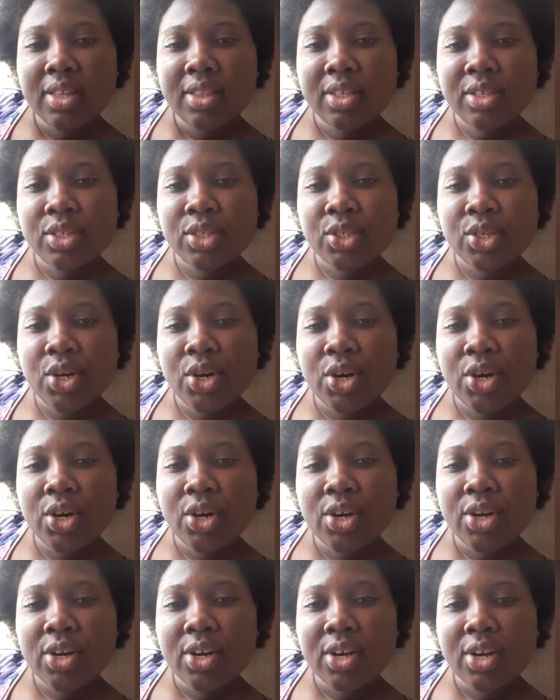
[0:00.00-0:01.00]
This
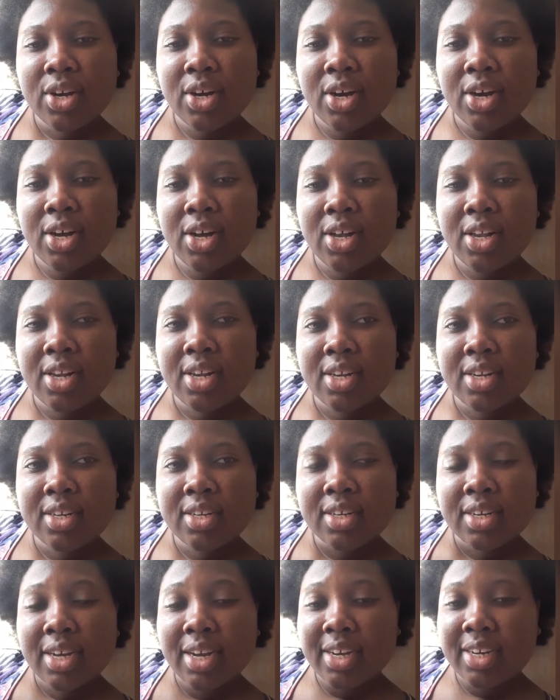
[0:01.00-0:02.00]
girl
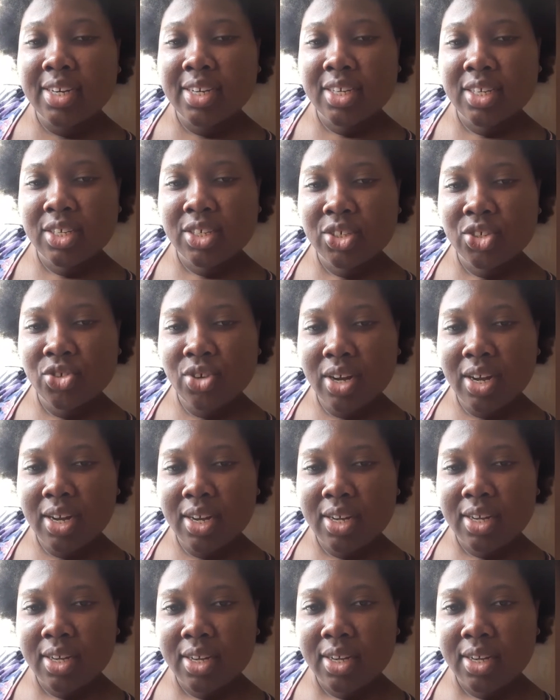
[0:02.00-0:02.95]
called Khadija,